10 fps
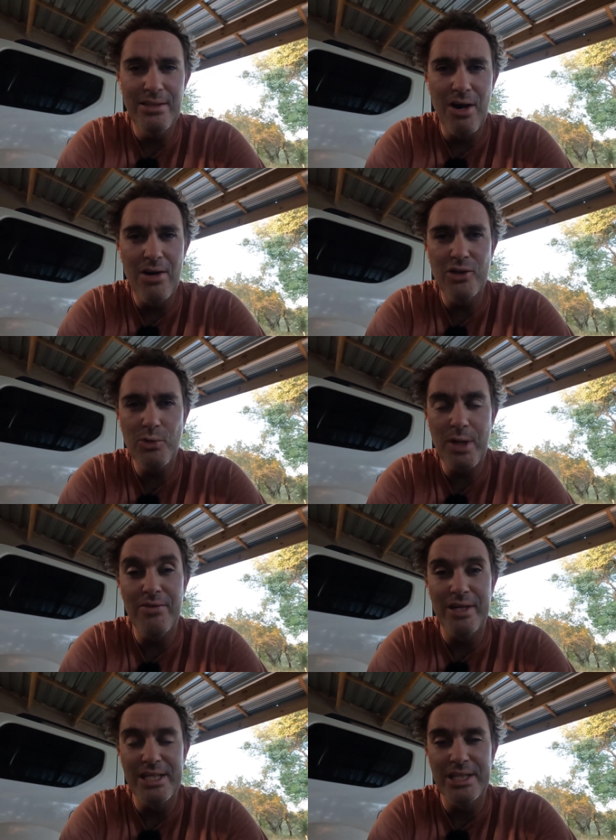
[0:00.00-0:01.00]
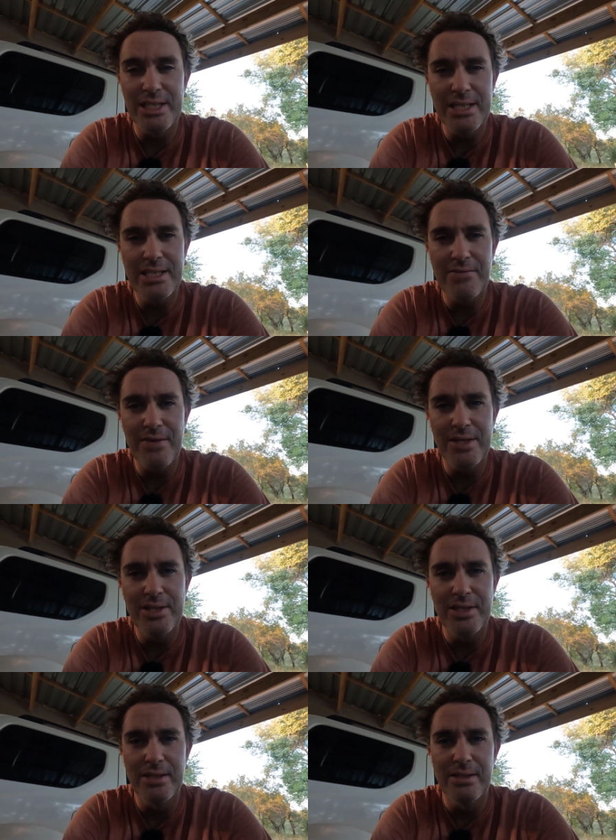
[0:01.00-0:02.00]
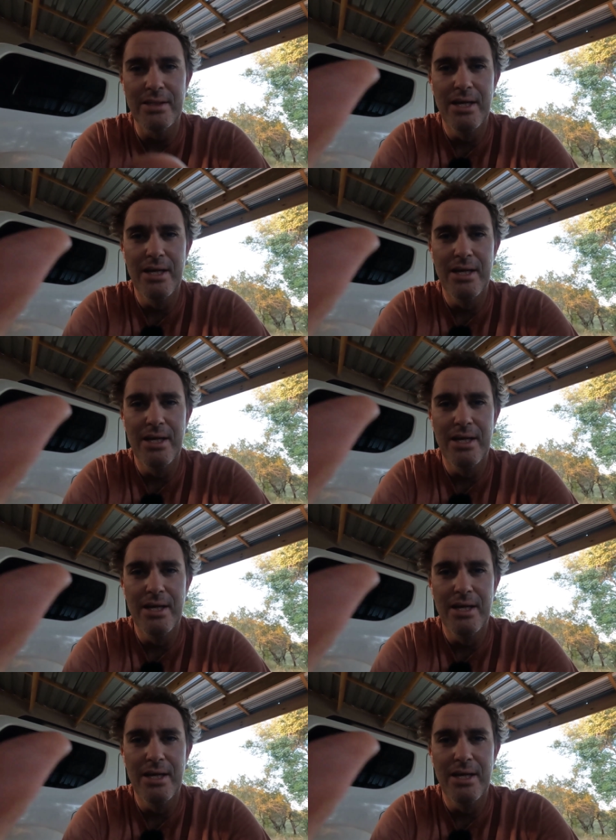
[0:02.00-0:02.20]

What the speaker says: R1200GS Adventure